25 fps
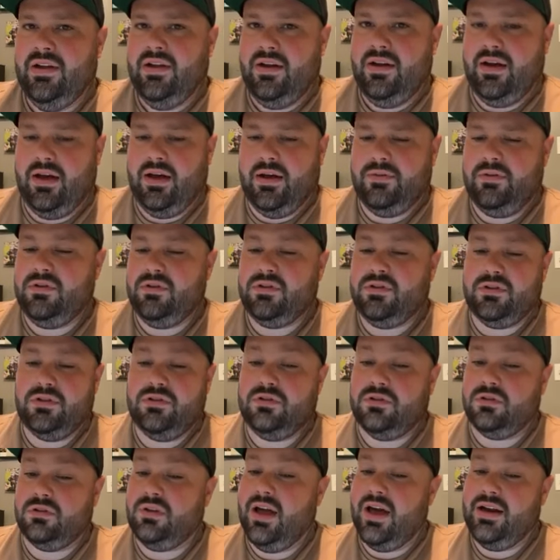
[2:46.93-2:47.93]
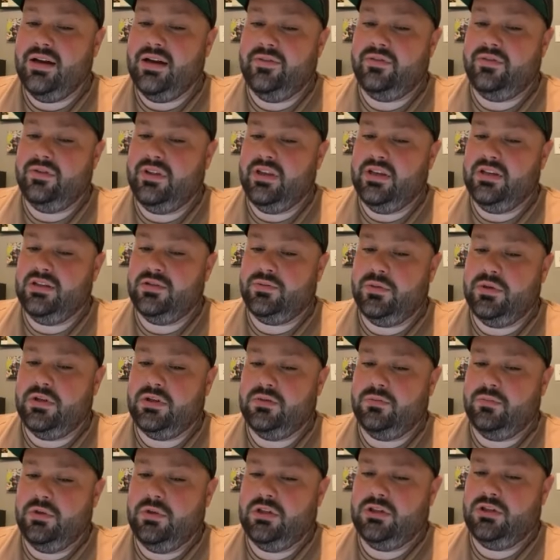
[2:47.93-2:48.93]
There's a lot of different things we
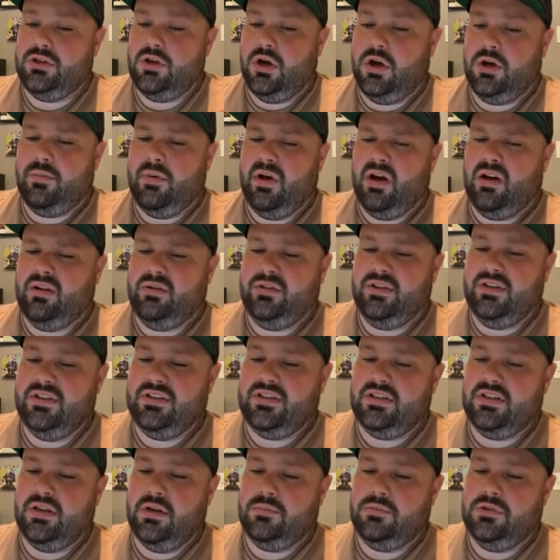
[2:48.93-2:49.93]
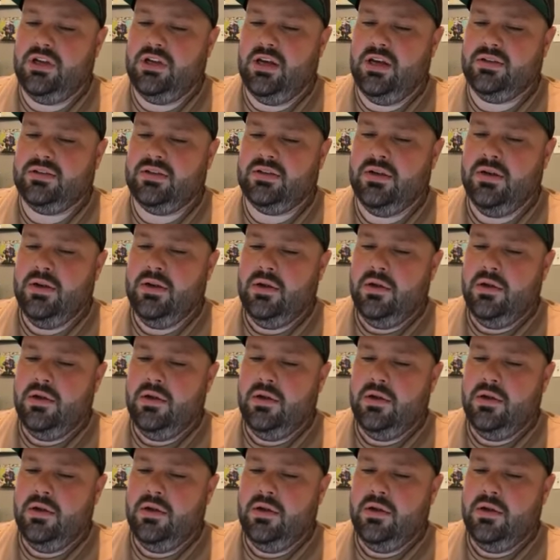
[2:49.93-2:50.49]
could talk about in this subject,